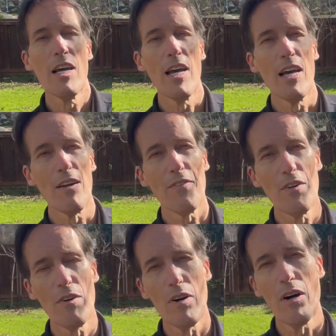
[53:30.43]
And if
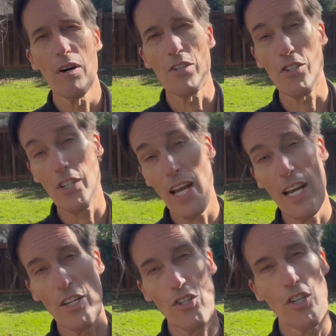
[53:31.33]
you're on a
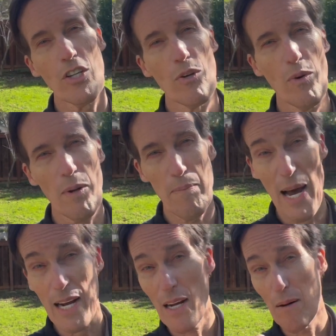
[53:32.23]
stage, you want to
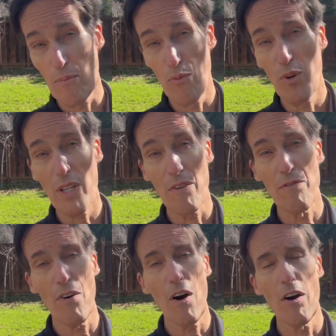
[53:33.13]
back up really
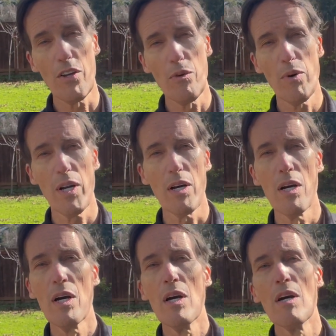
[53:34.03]
far. You want to
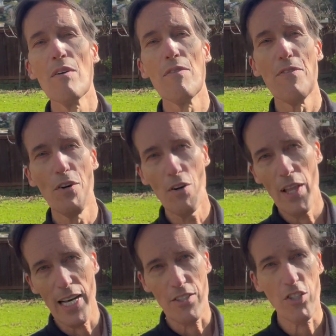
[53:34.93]
fill
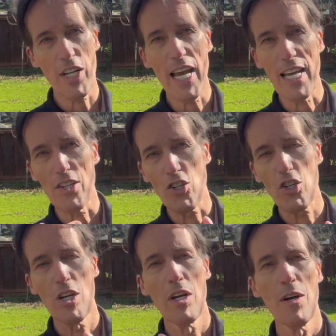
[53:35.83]
that stage
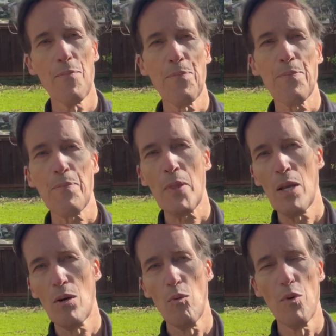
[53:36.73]

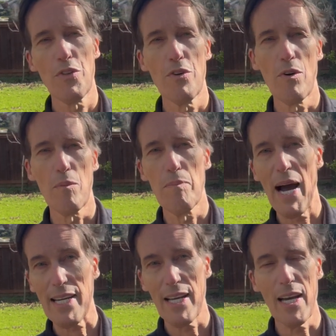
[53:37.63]
with your
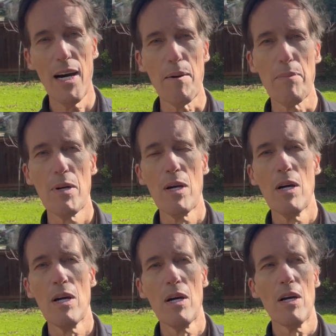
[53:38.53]
backing up.
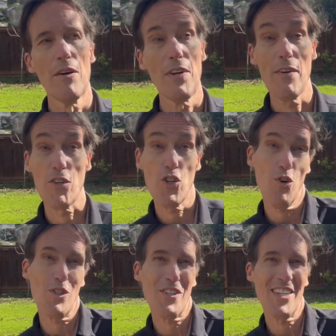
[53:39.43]
If you have a
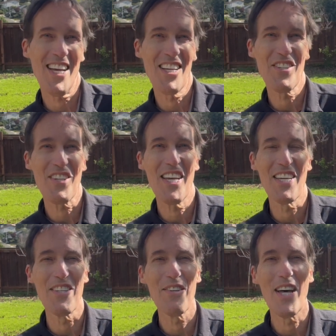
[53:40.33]
short stage, you
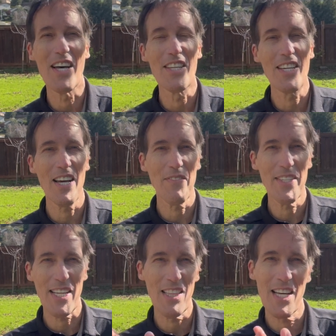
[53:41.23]
can't do that. Then you have to
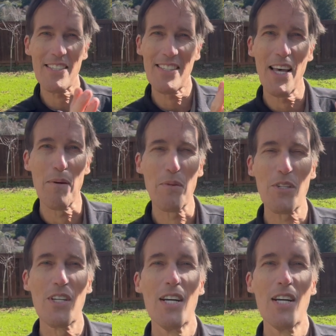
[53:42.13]
take less steps.